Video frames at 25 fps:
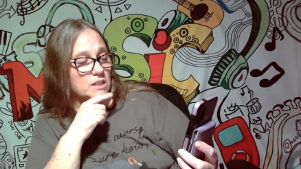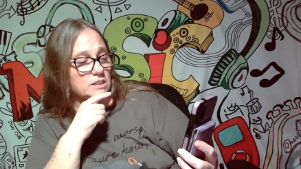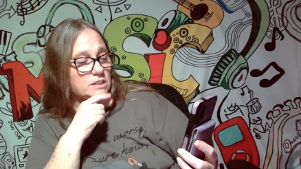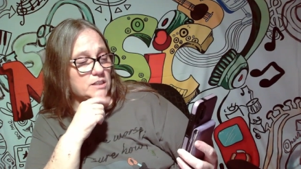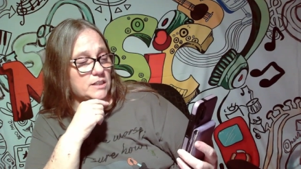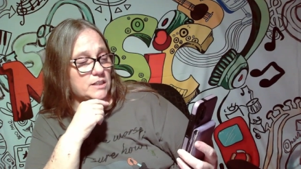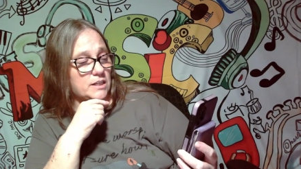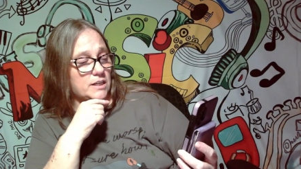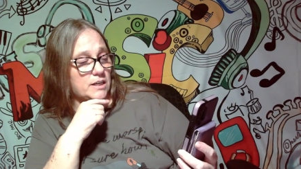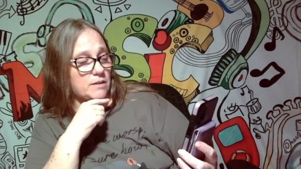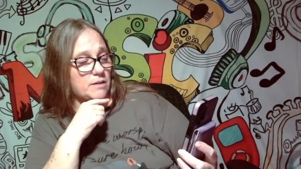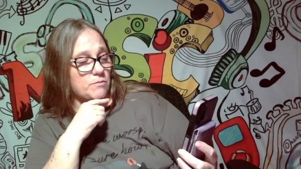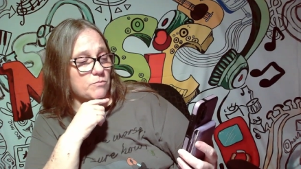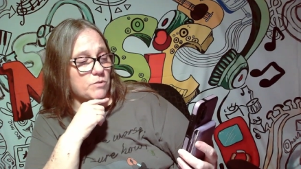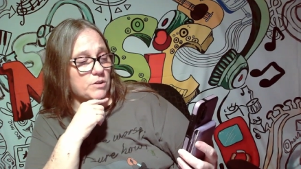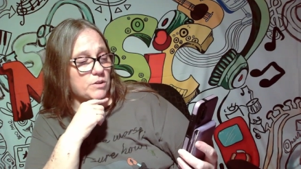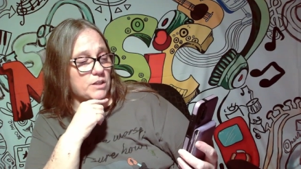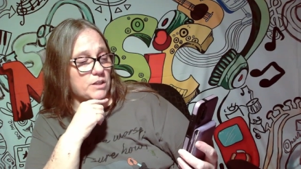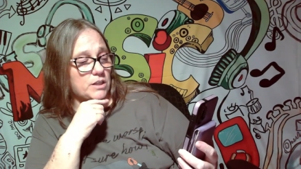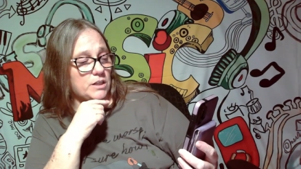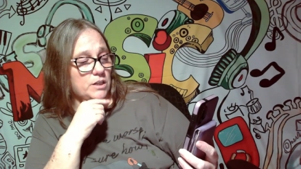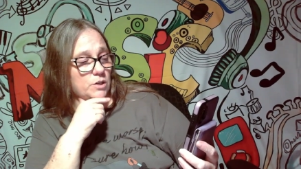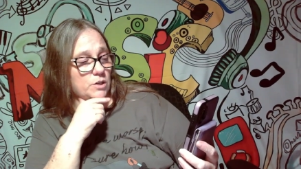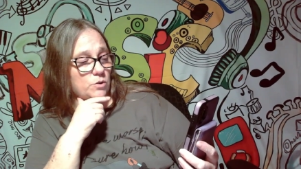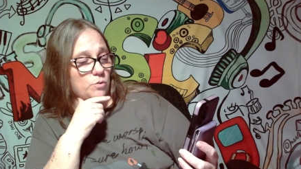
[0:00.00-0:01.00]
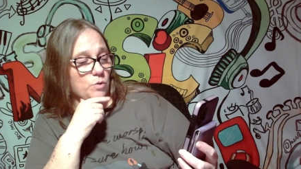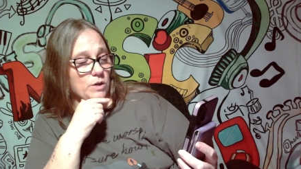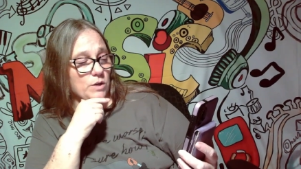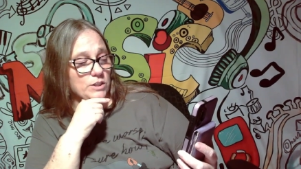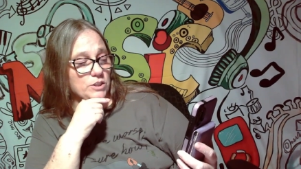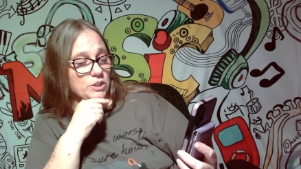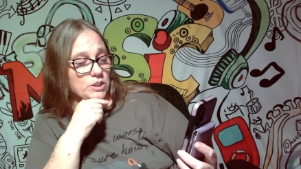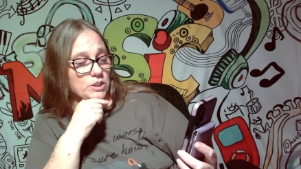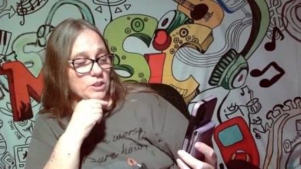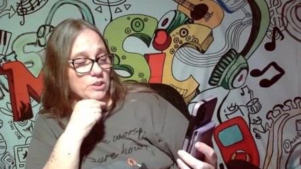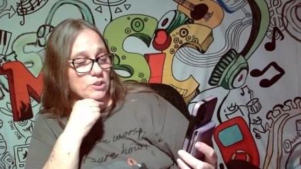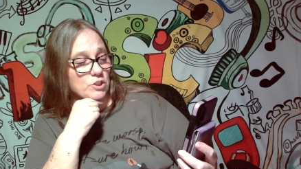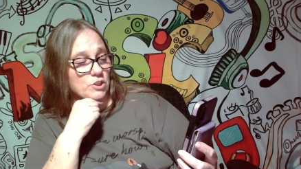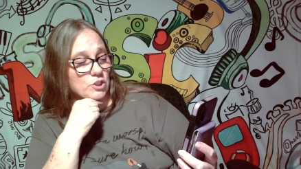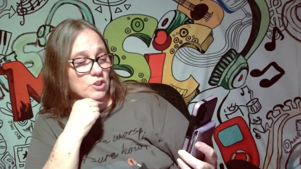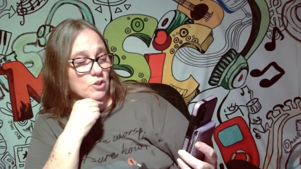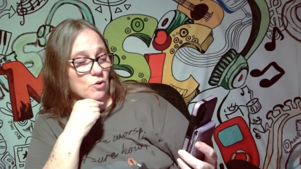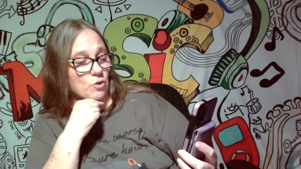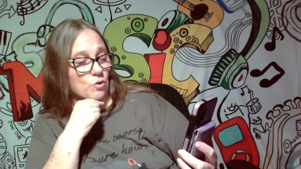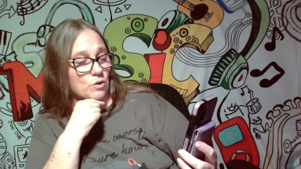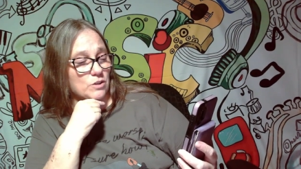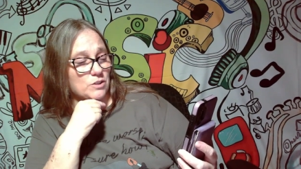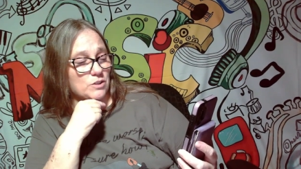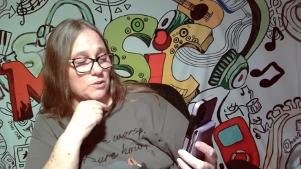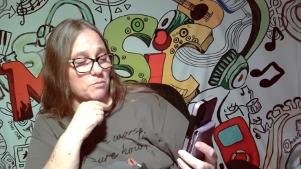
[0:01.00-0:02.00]
D M with any questions
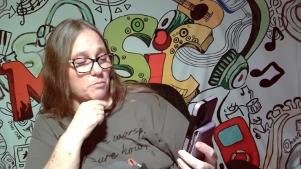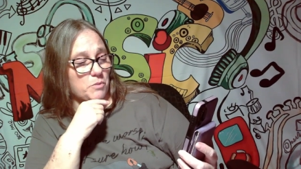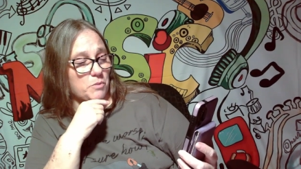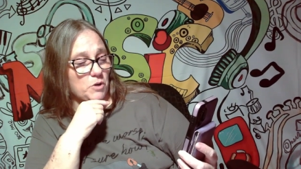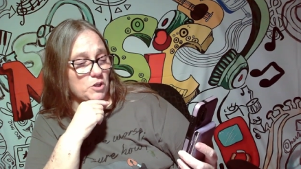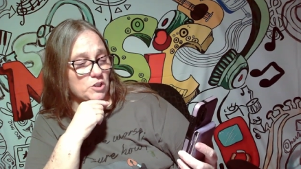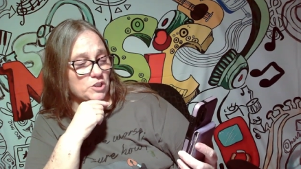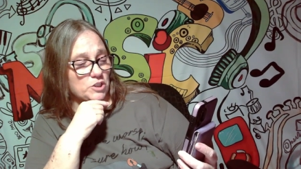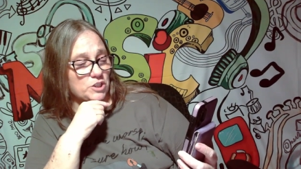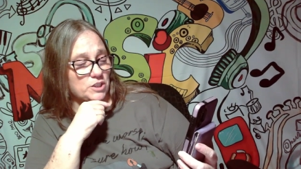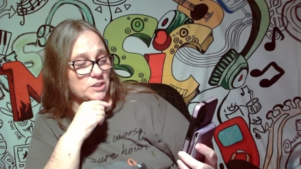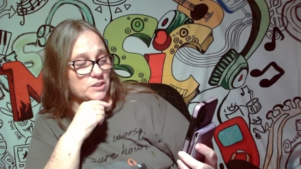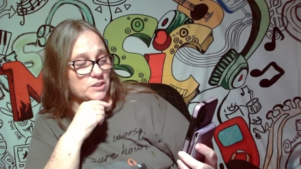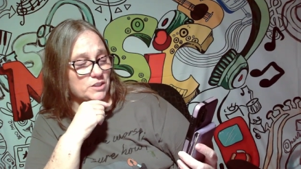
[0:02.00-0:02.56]
or to purchase.